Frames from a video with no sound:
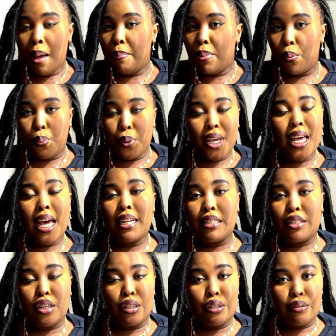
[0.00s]
but we gotta
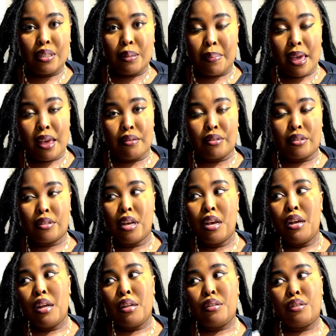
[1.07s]
start losing pounds.
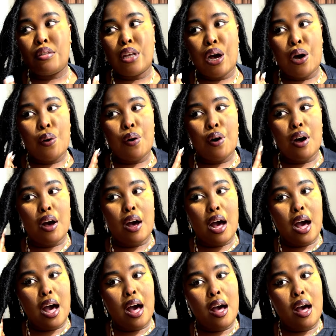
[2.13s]
So